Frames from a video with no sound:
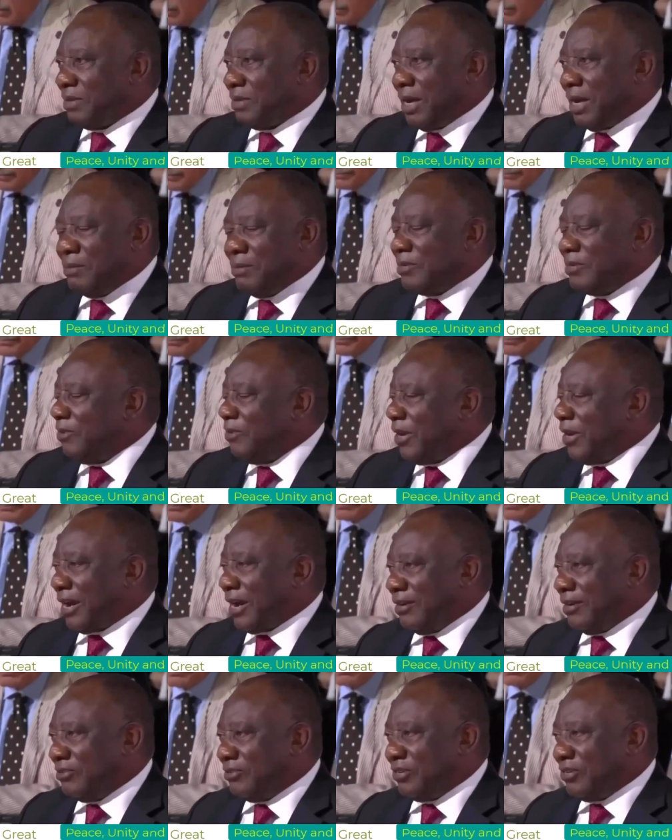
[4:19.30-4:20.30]
hemisphere
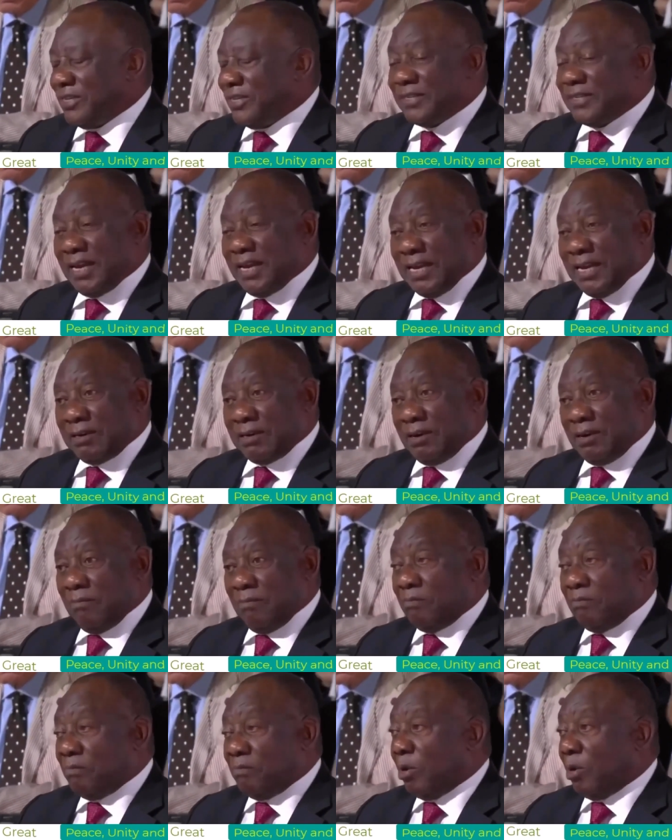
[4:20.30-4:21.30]
countries had
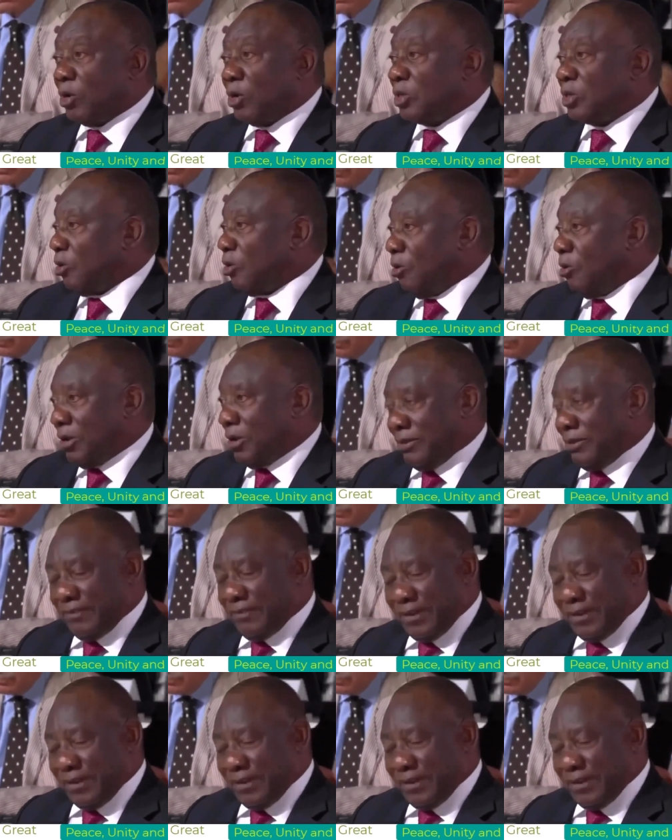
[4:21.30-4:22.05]
bought all the